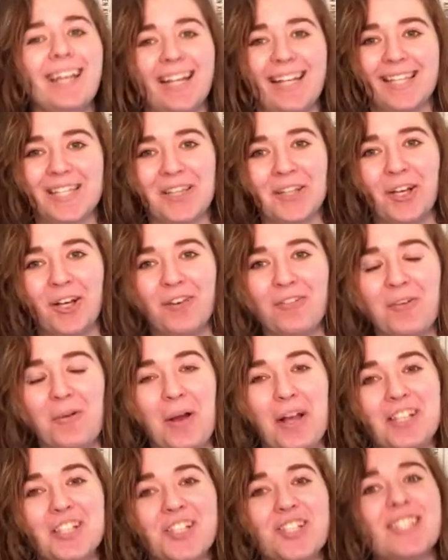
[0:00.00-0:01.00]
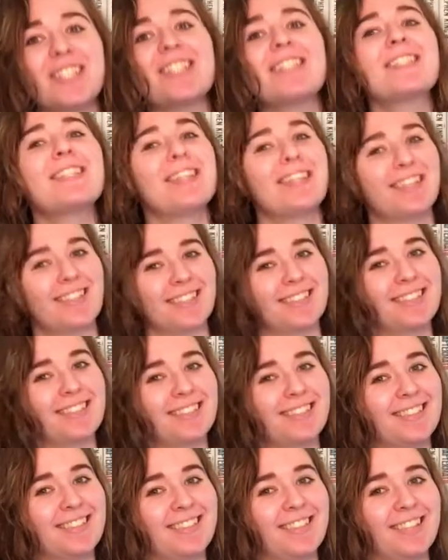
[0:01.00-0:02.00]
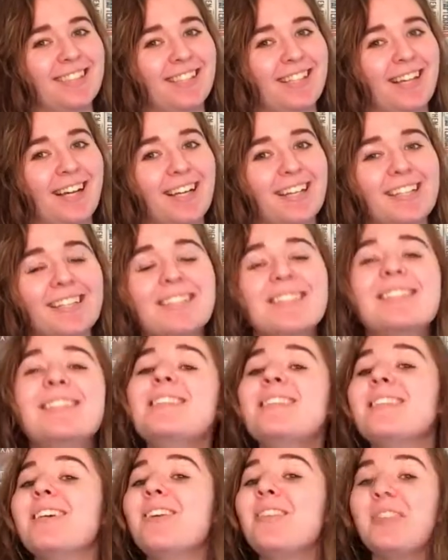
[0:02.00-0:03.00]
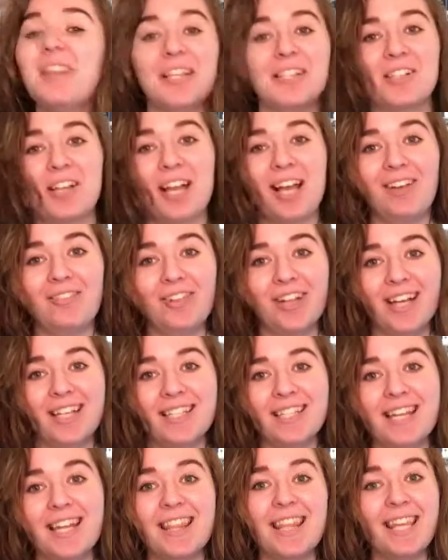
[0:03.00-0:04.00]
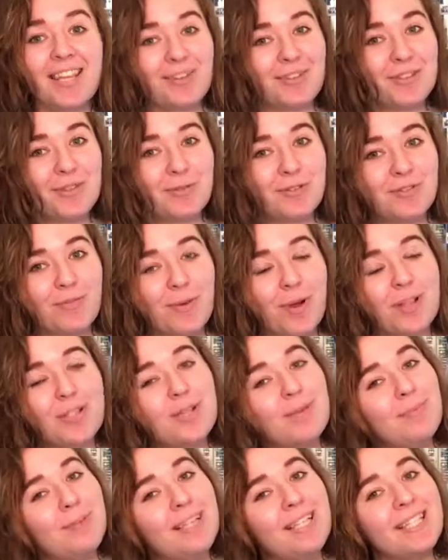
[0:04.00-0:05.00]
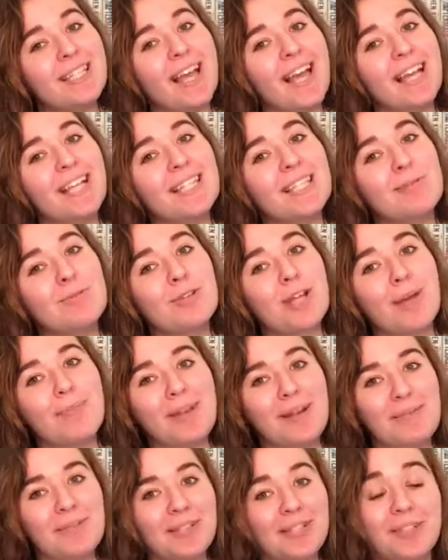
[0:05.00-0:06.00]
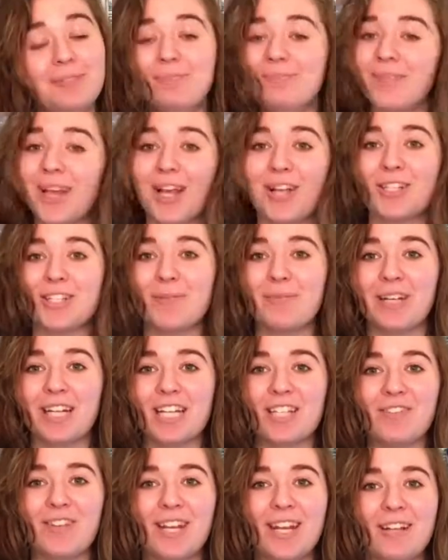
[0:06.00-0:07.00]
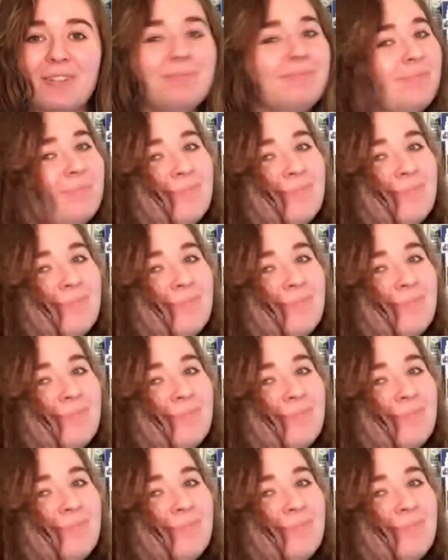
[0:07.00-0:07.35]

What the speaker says: It's a lot of questions. Good luck. So that was all I have for you guys today. Thank you so much for watching. Please like and subscribe down below, and I'll see you in my next video.